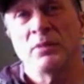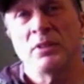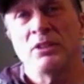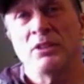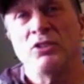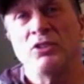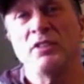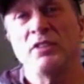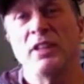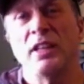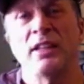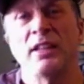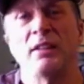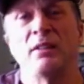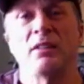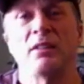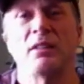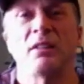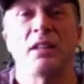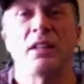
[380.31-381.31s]
Just
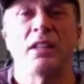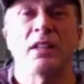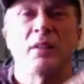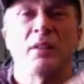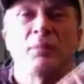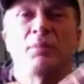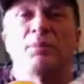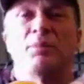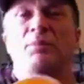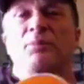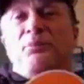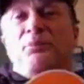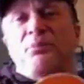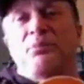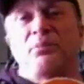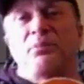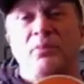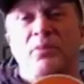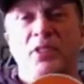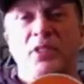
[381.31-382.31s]

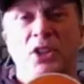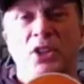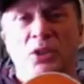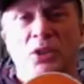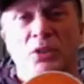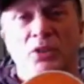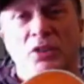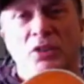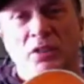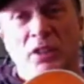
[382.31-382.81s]
just